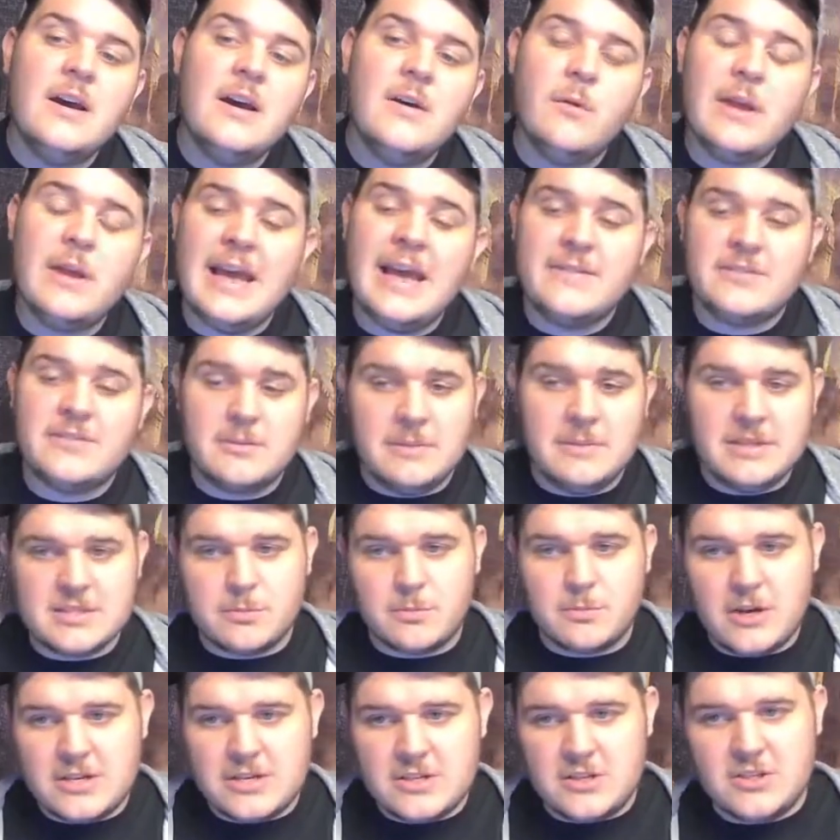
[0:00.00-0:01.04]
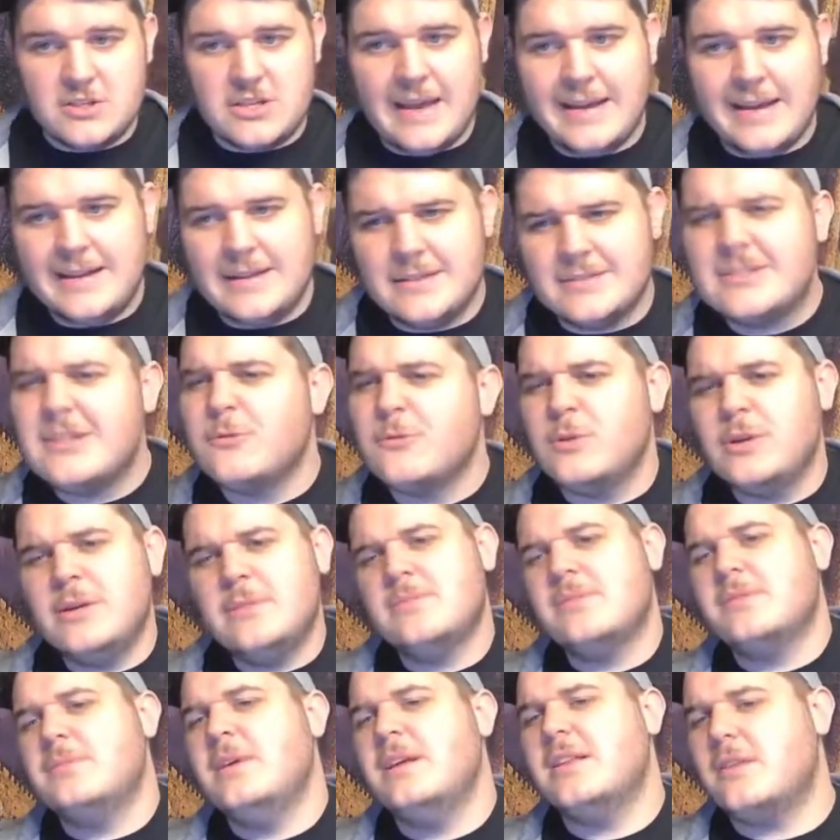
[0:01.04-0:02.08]
We have some inspiration shout-outs to Realm
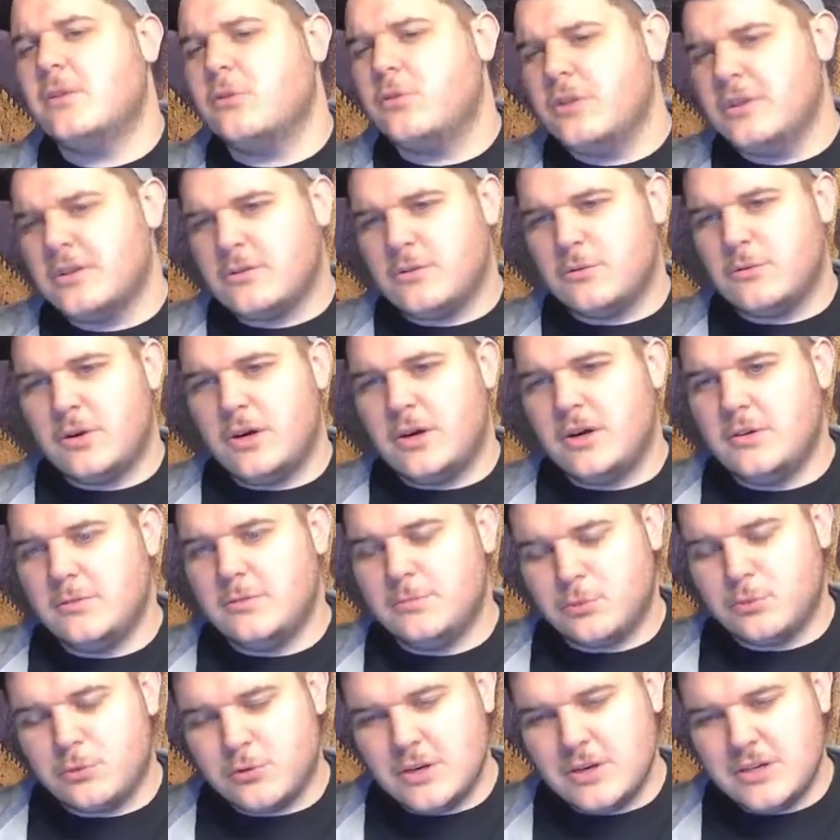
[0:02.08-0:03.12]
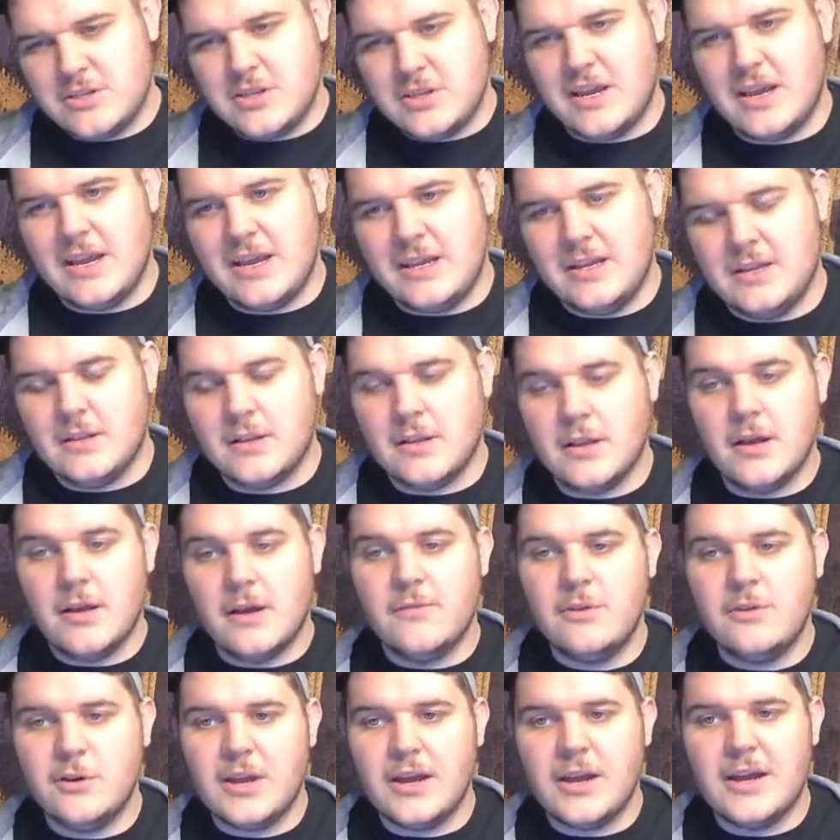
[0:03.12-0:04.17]
Smith and Critical Role. Appreciate and
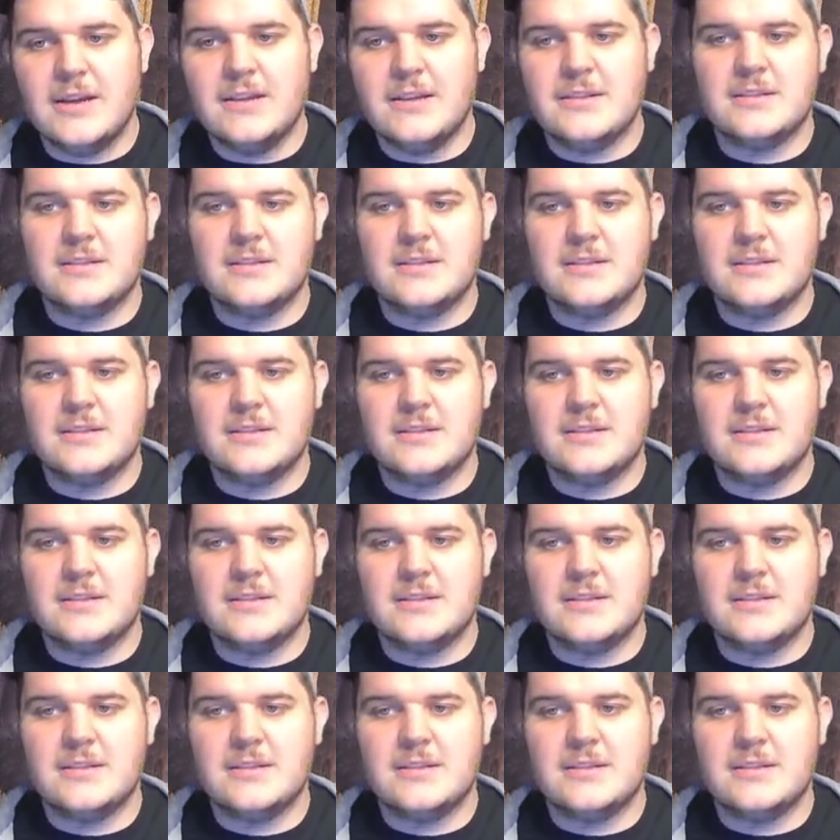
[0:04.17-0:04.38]
love you guys.